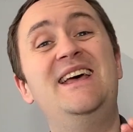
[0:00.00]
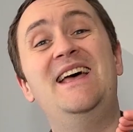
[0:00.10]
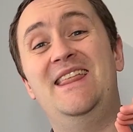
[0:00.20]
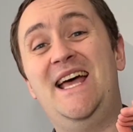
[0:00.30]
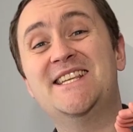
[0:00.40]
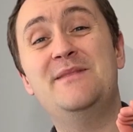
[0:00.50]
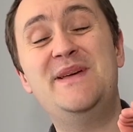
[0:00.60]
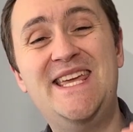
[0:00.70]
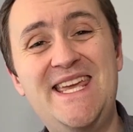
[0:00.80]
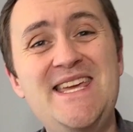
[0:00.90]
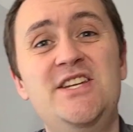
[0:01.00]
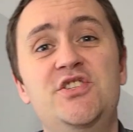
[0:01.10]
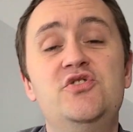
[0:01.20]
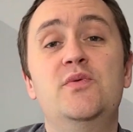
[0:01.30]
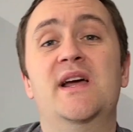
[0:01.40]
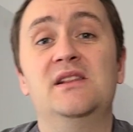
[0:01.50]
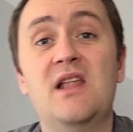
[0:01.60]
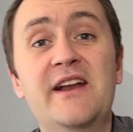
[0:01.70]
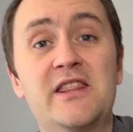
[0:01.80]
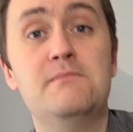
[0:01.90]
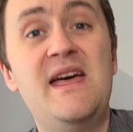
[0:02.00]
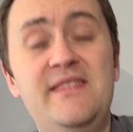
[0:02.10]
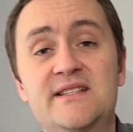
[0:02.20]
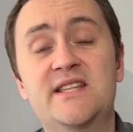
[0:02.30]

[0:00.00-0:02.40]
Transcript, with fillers: And that's going to be key to doing a lot of the methods